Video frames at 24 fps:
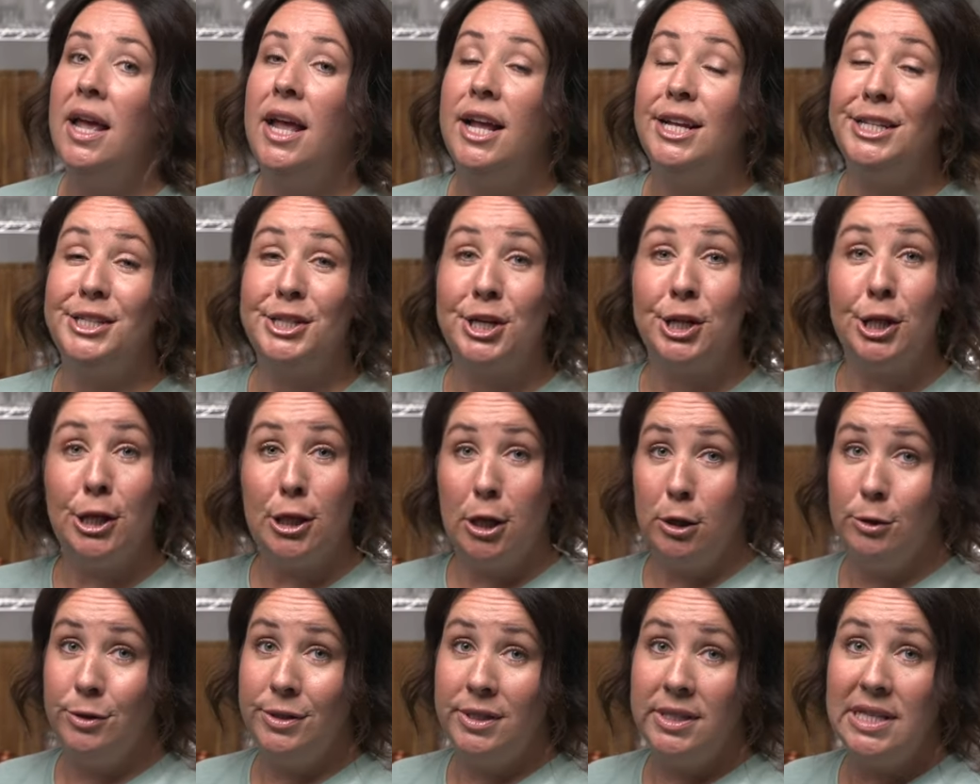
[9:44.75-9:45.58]
is
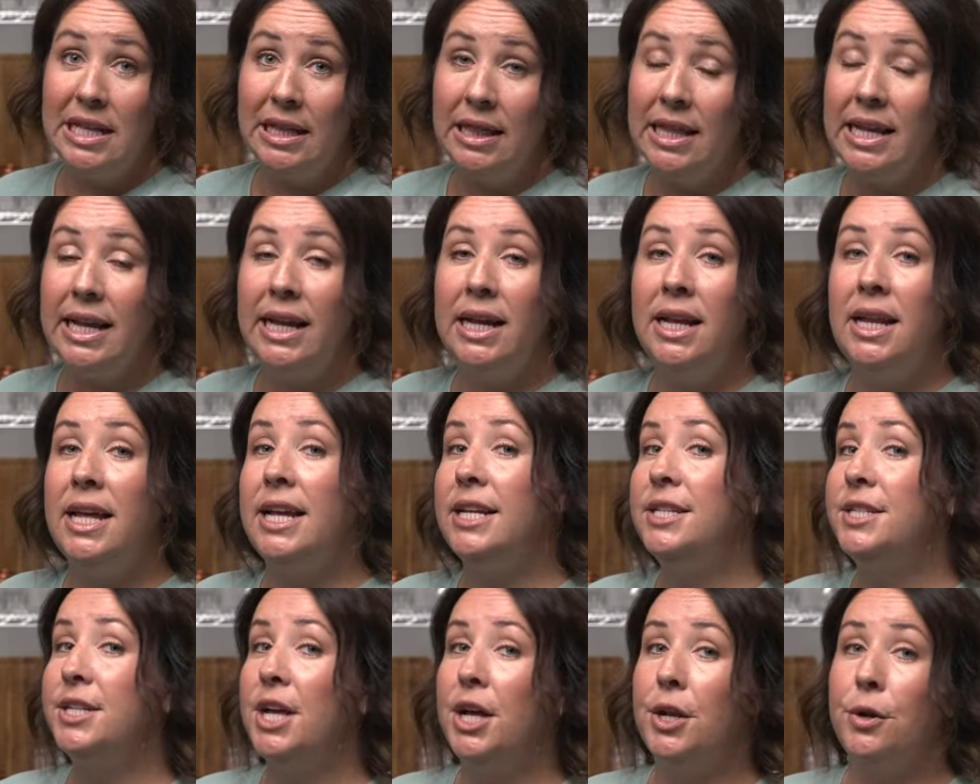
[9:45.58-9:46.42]
close the lid.
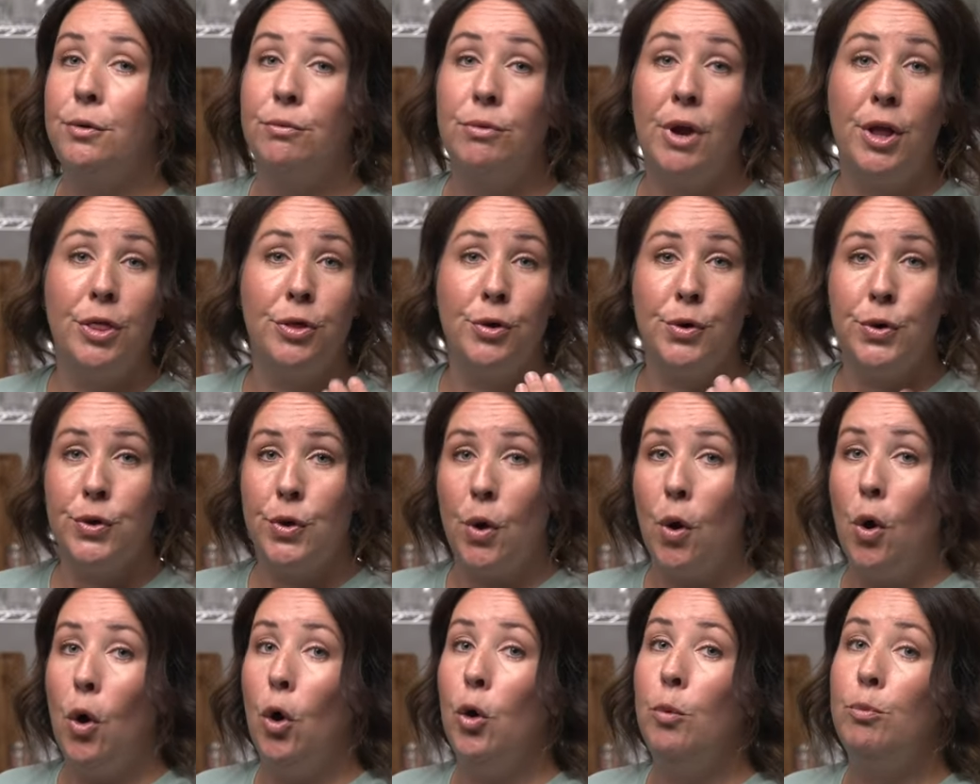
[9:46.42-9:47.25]
It's gonna run through the
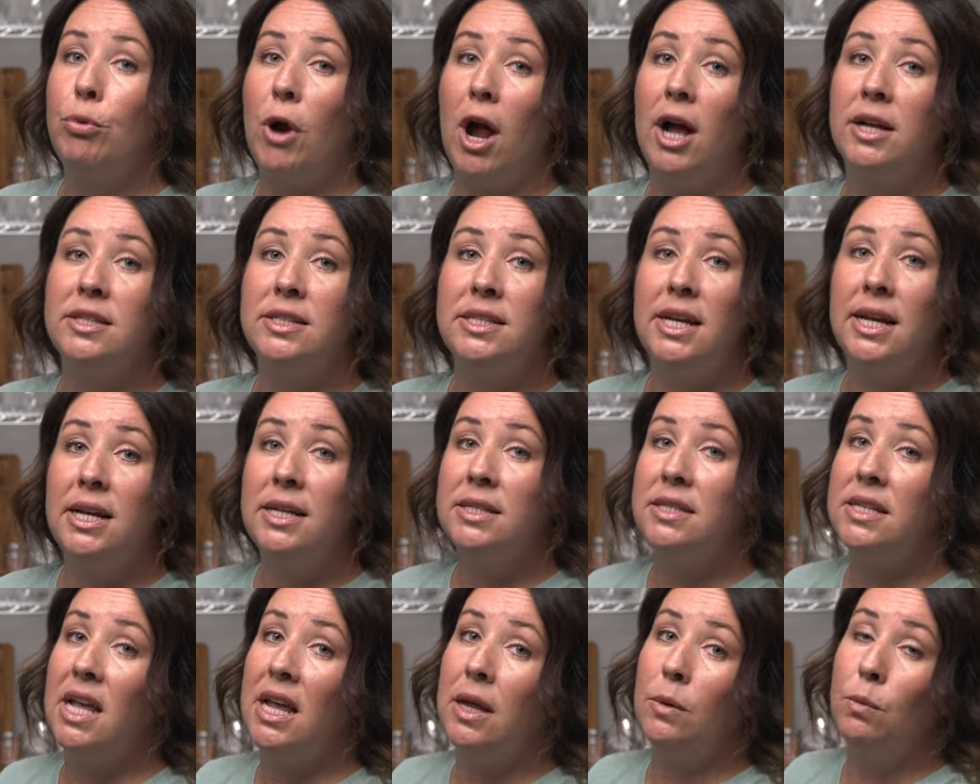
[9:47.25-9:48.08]
whole
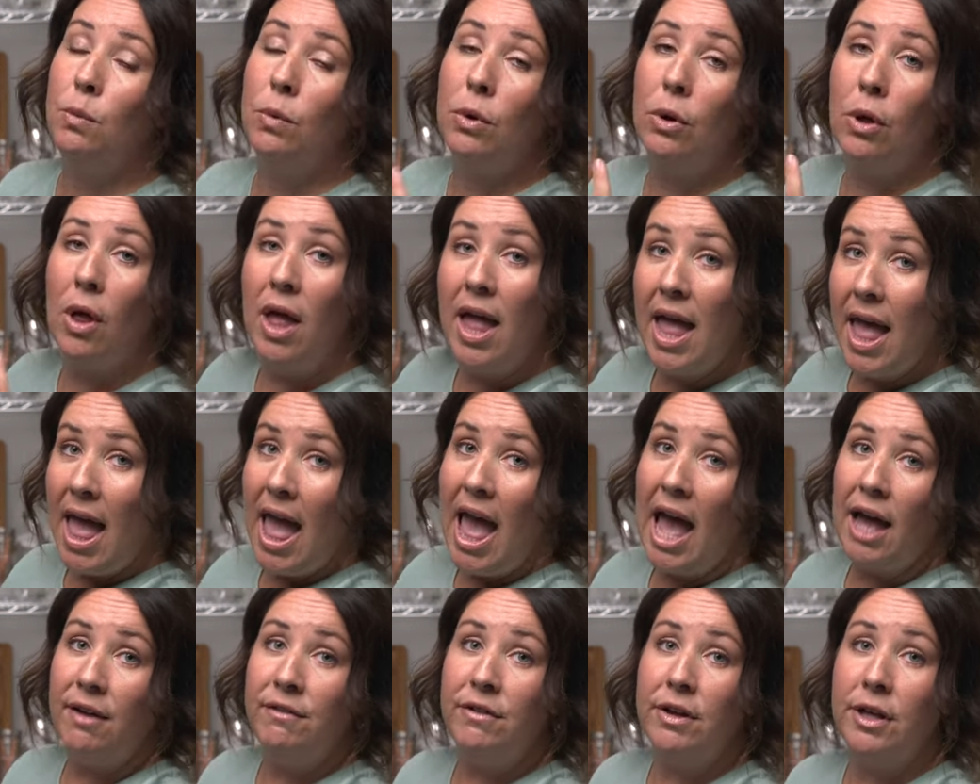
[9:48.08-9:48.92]
process and we'll
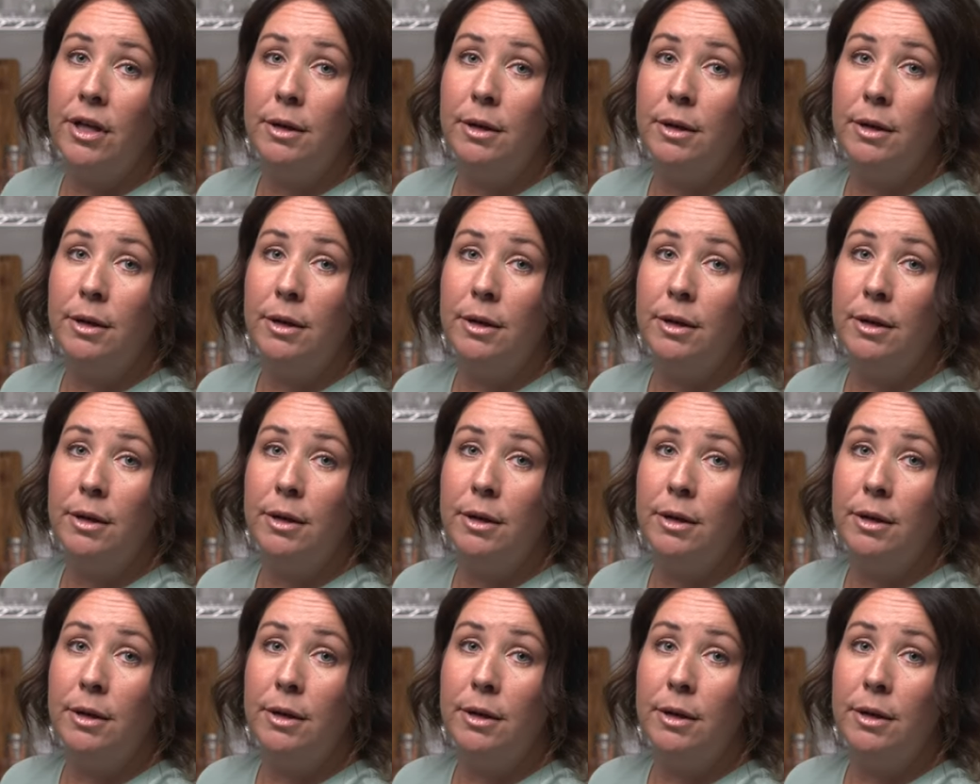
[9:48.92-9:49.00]
have a